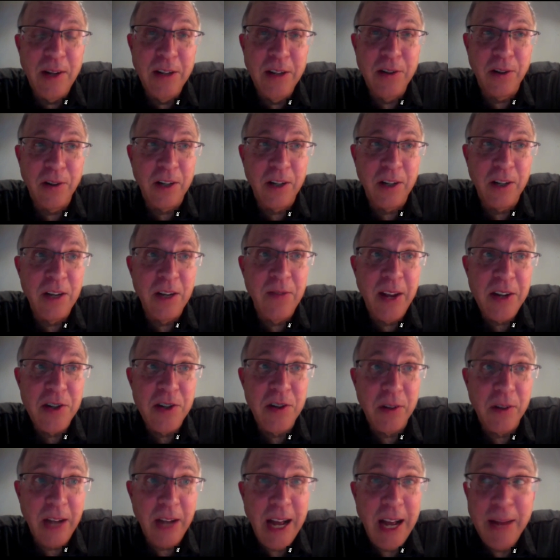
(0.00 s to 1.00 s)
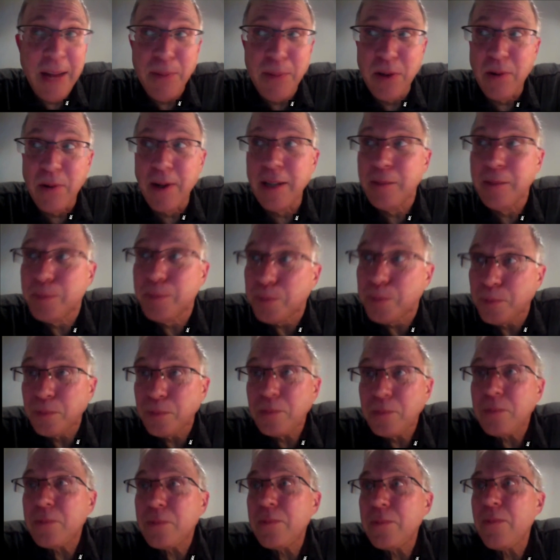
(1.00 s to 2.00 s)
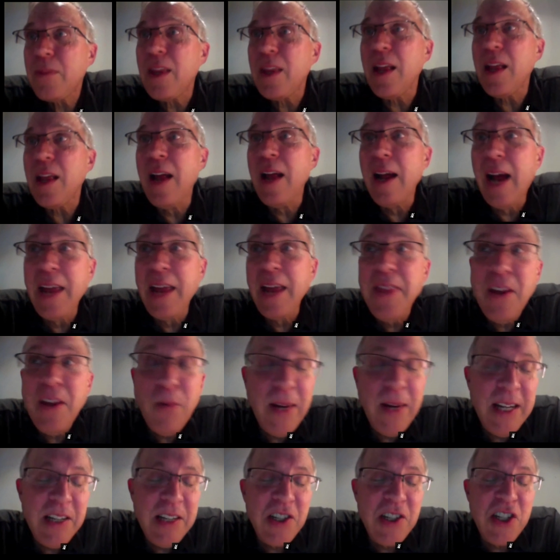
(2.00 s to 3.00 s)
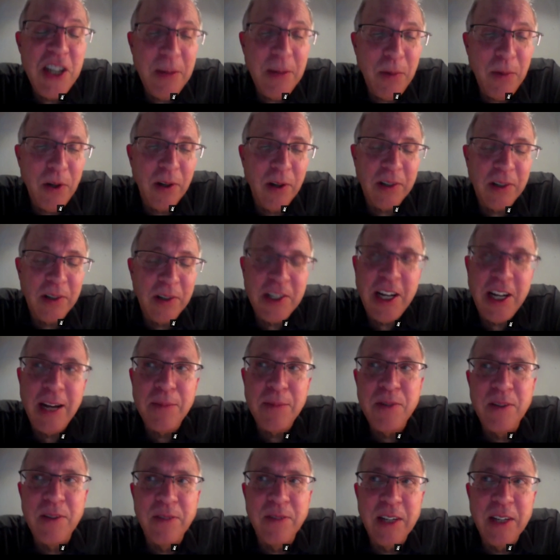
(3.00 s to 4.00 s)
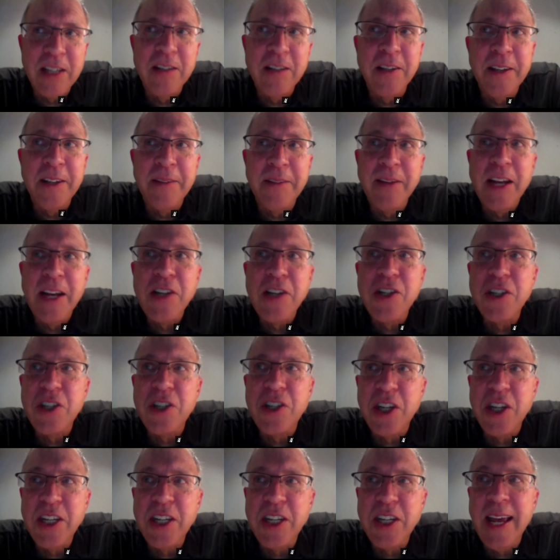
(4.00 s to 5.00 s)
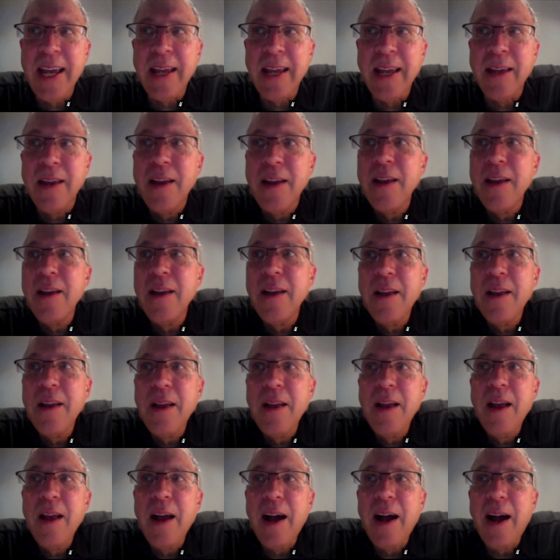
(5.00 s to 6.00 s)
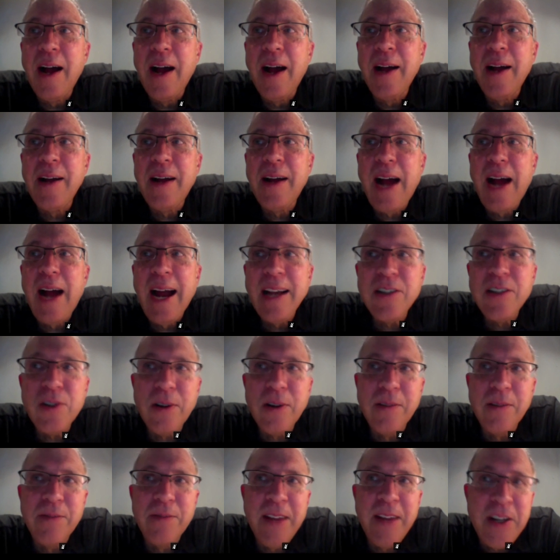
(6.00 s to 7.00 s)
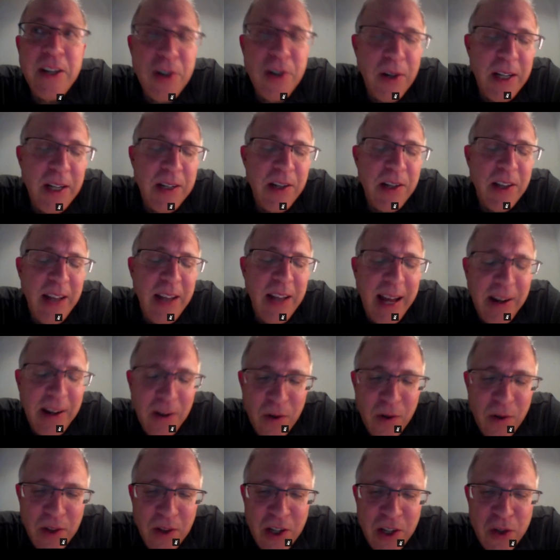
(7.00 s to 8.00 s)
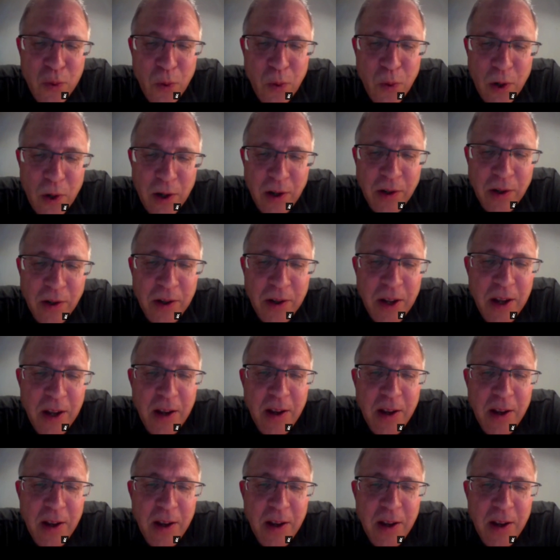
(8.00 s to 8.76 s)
under conventional copyright. I think we need similar types of legal innovation today. I sort of ventured into this world,